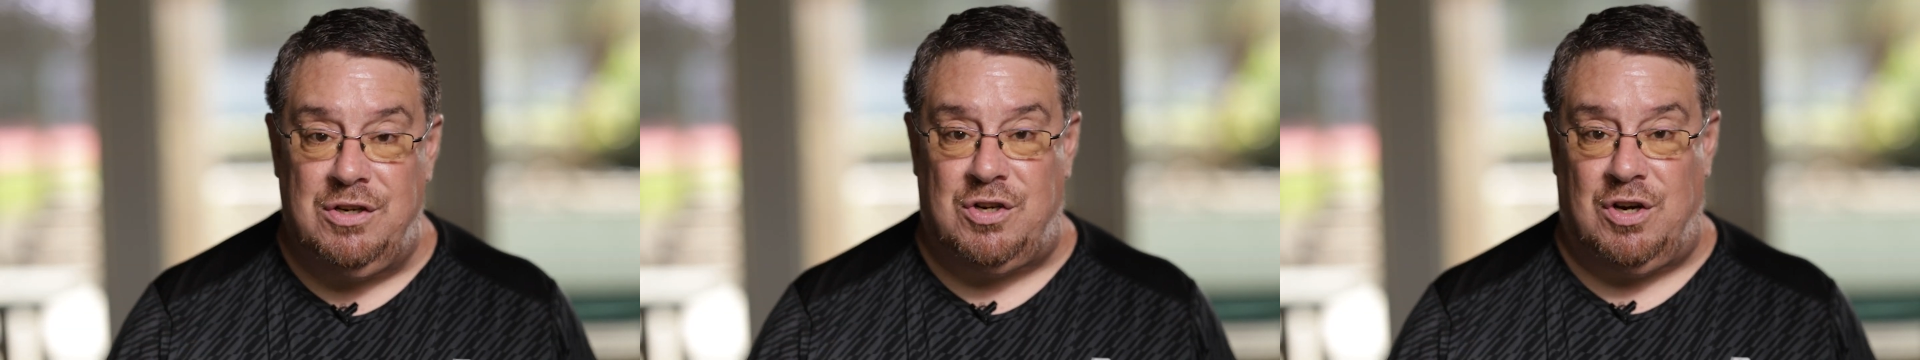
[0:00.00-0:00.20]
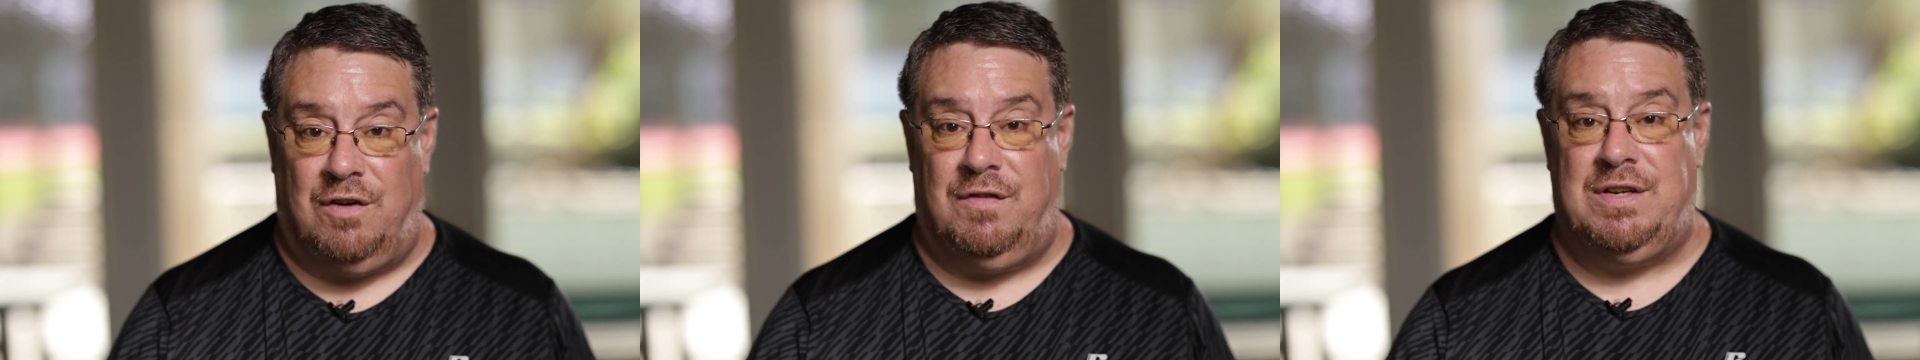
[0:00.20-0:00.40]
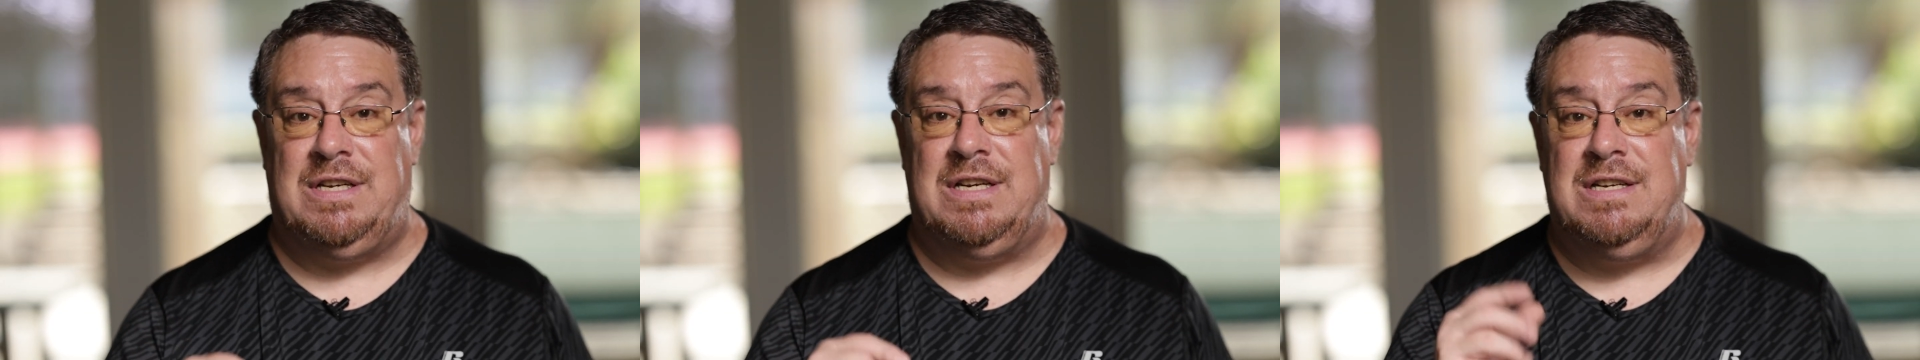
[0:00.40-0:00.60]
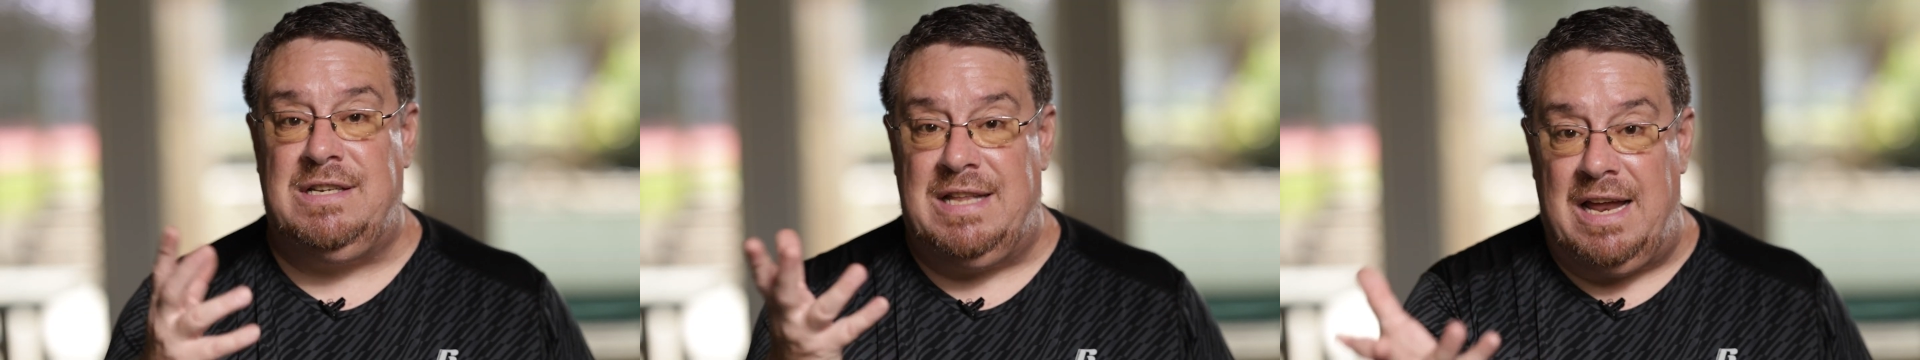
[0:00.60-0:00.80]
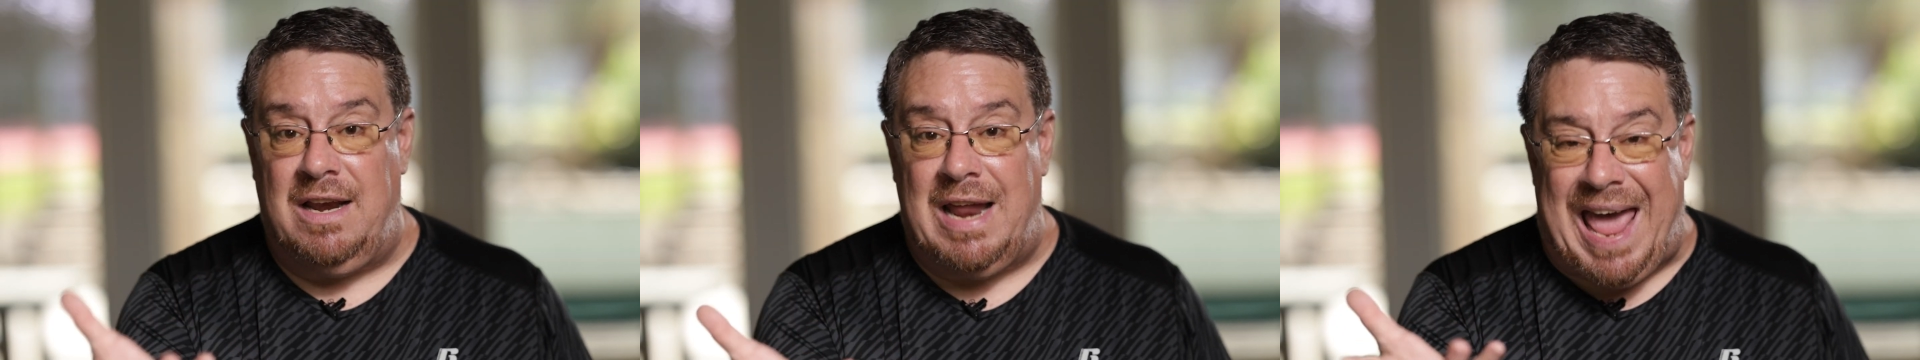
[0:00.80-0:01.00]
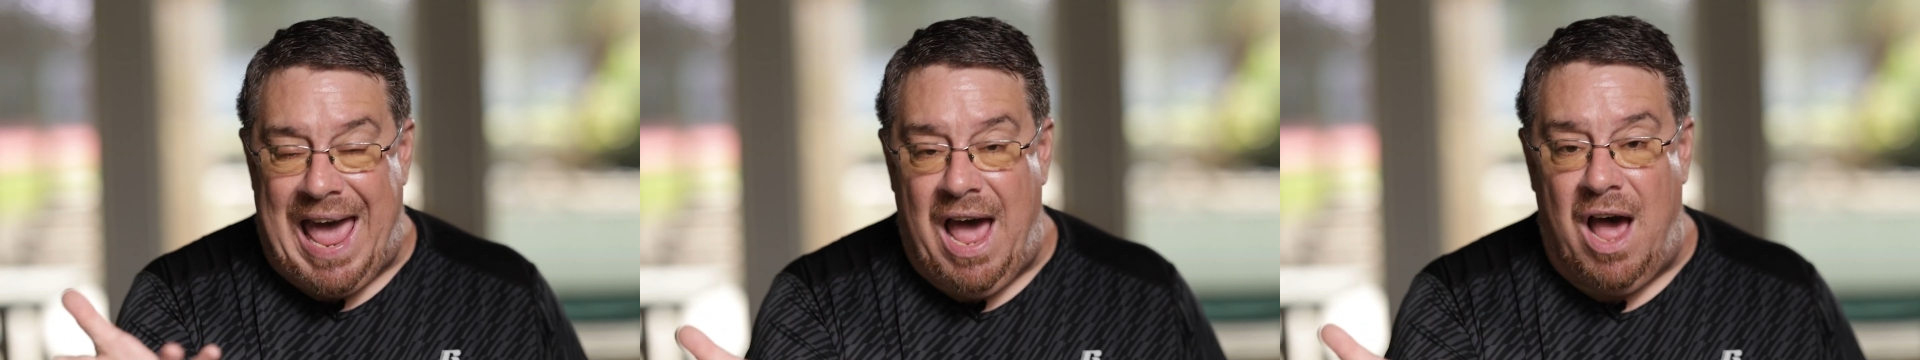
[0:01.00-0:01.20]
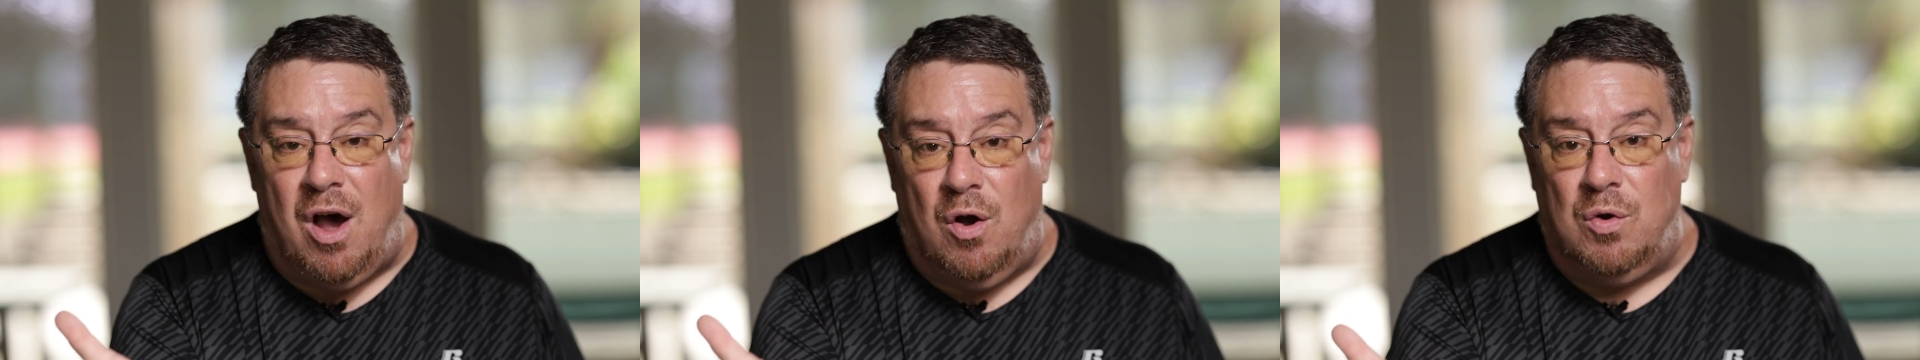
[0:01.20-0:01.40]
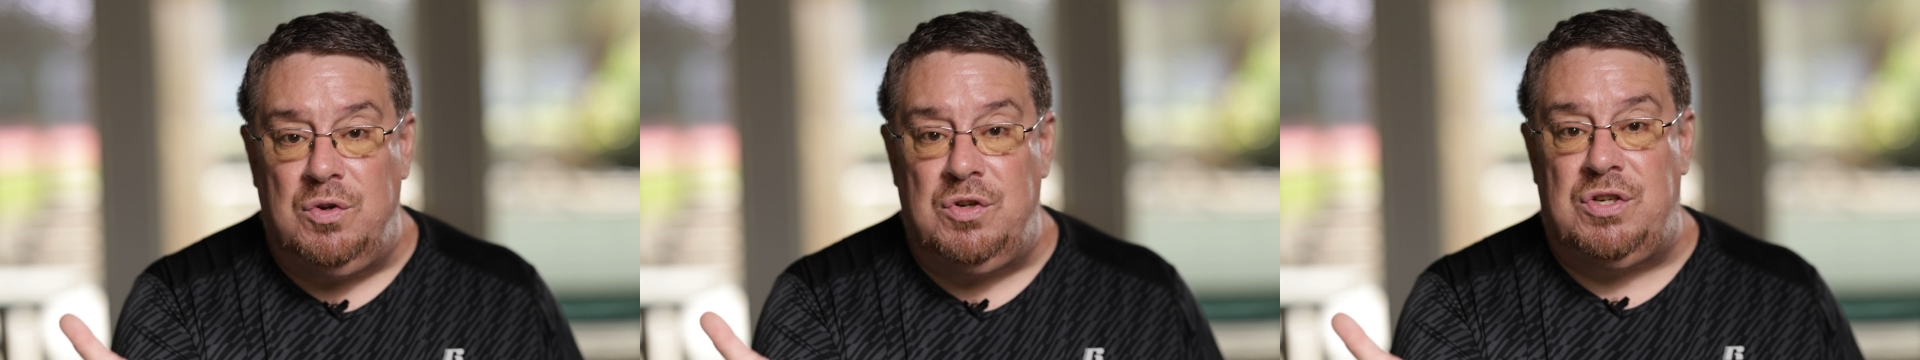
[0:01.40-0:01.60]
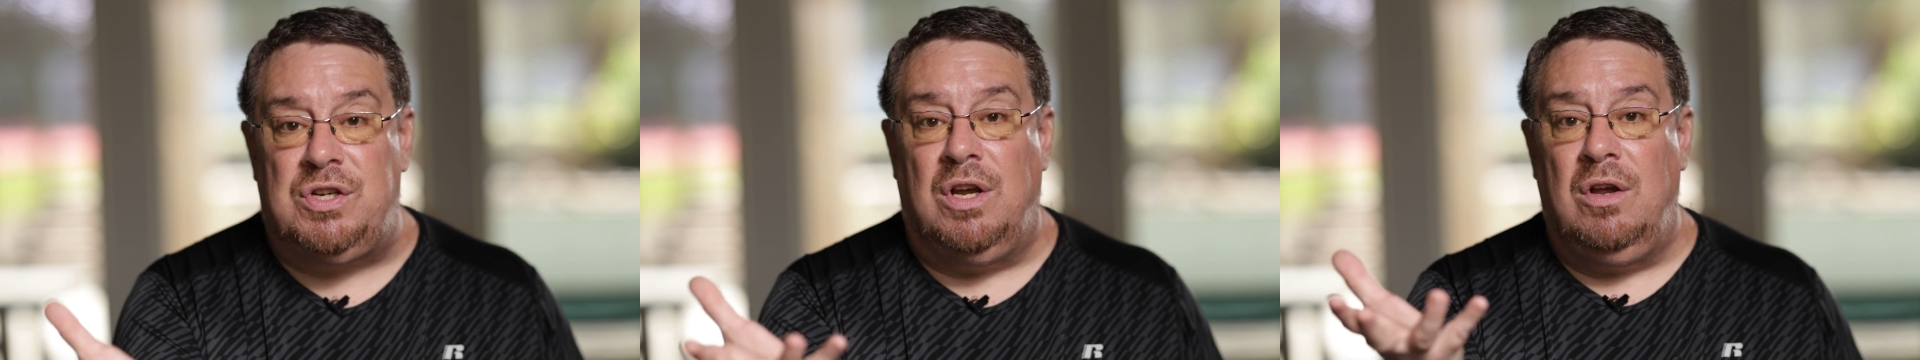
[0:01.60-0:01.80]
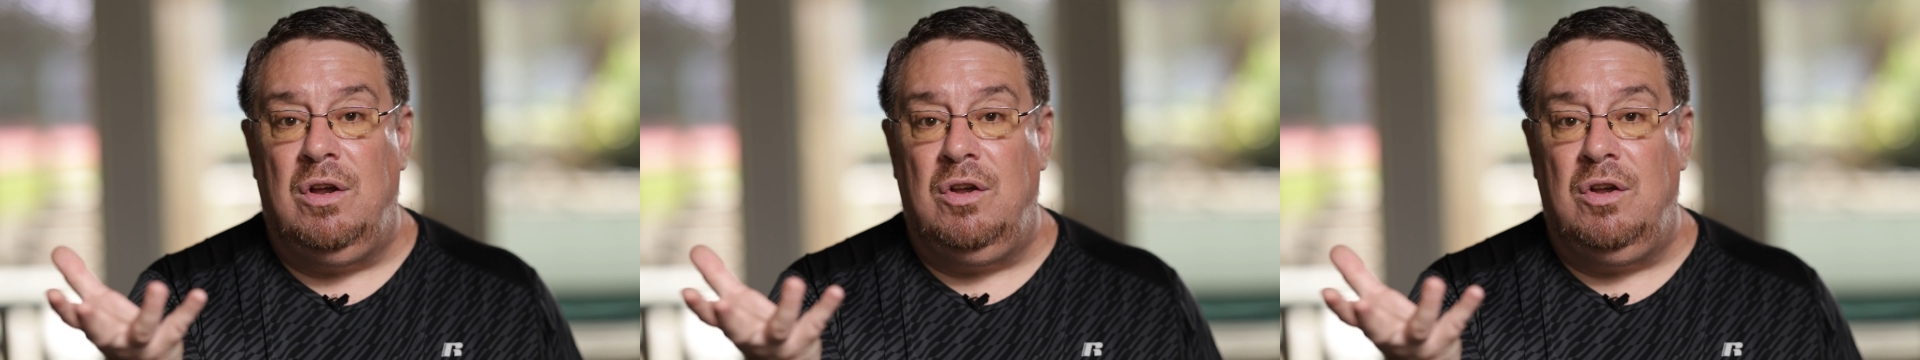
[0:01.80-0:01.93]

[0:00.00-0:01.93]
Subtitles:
services that house